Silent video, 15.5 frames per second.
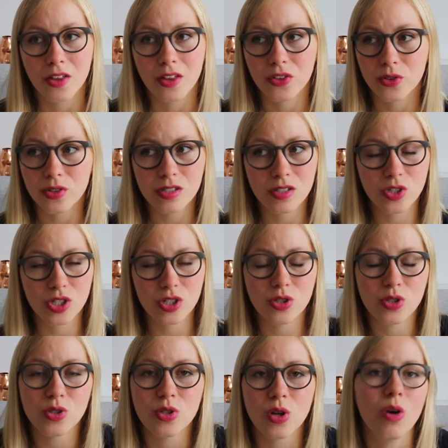there is
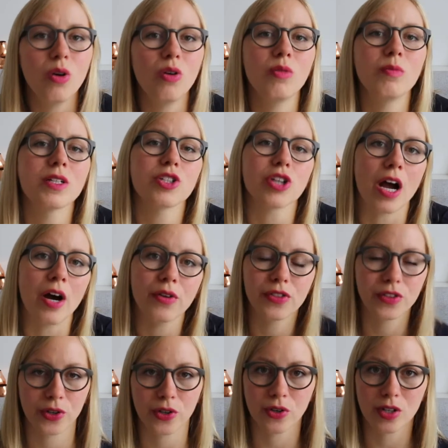just so much
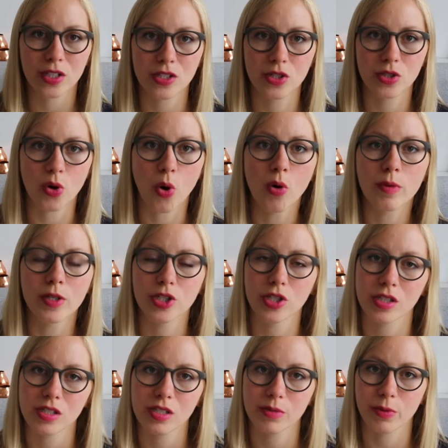out there and so much
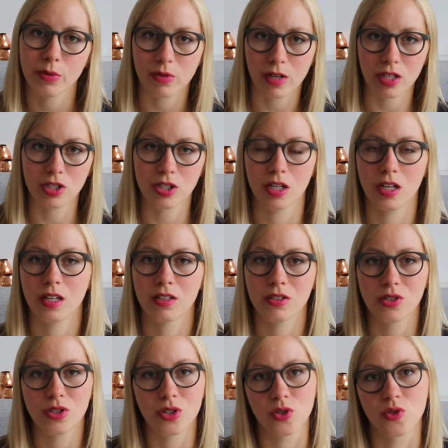
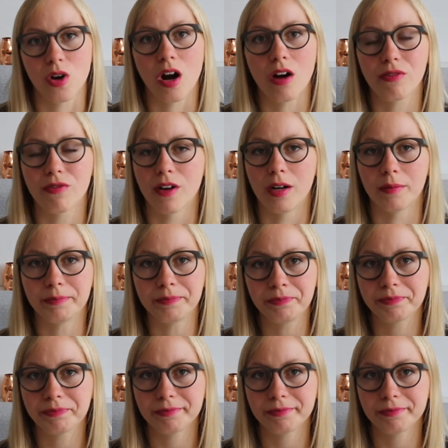inspiration to draw from.